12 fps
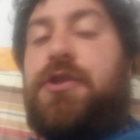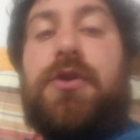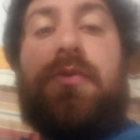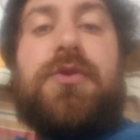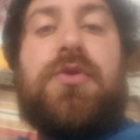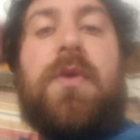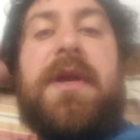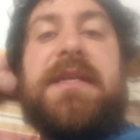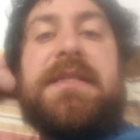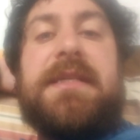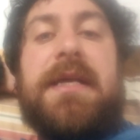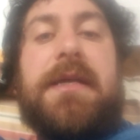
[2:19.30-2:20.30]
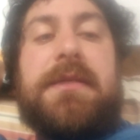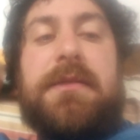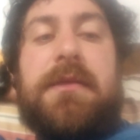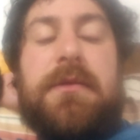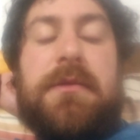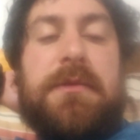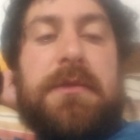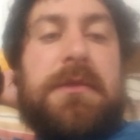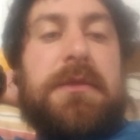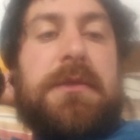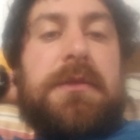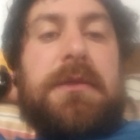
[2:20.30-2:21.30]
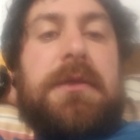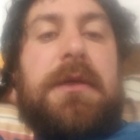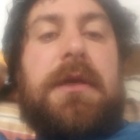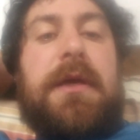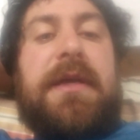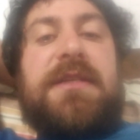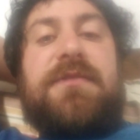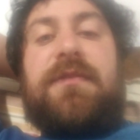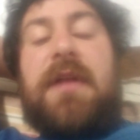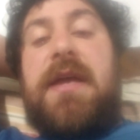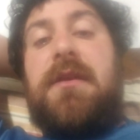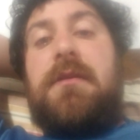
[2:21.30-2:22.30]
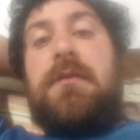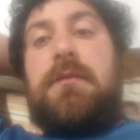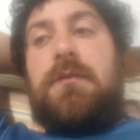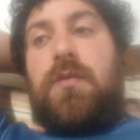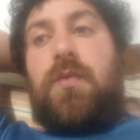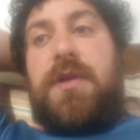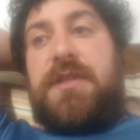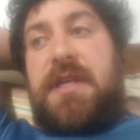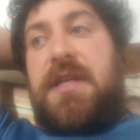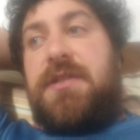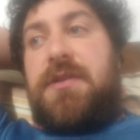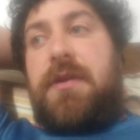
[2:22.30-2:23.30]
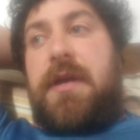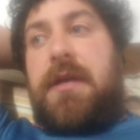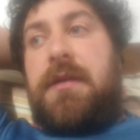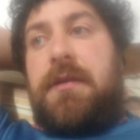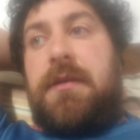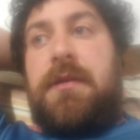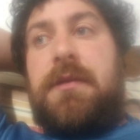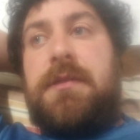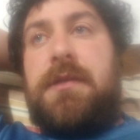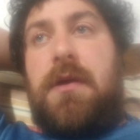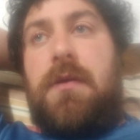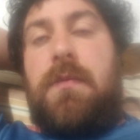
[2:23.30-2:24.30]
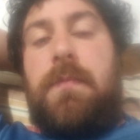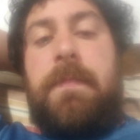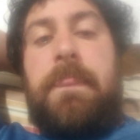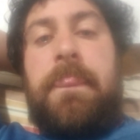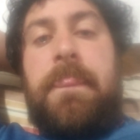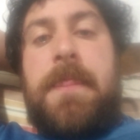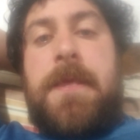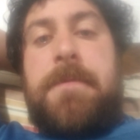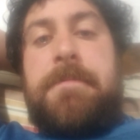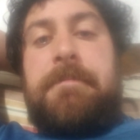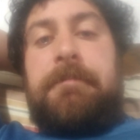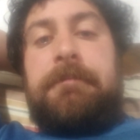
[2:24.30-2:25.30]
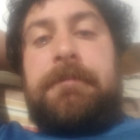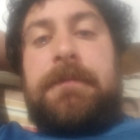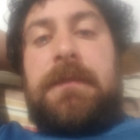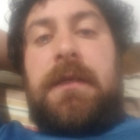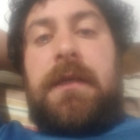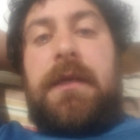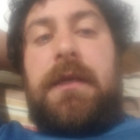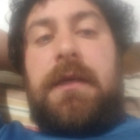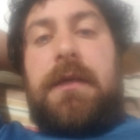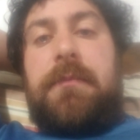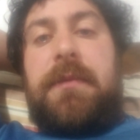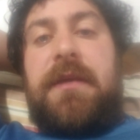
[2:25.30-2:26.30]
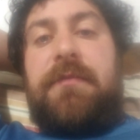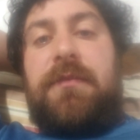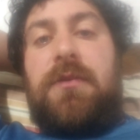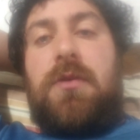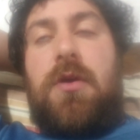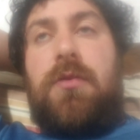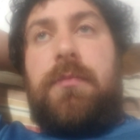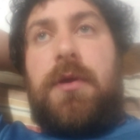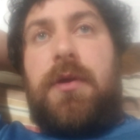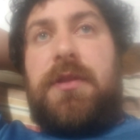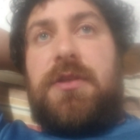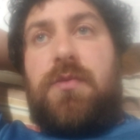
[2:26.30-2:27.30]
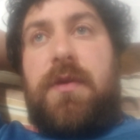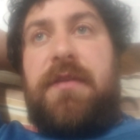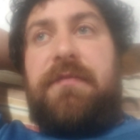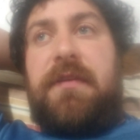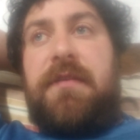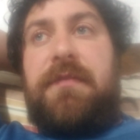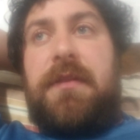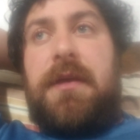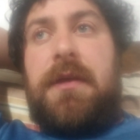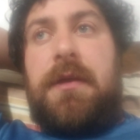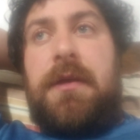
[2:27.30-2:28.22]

June 26th. Uh, his flight was yesterday, so he, um, he flew home on the 25th.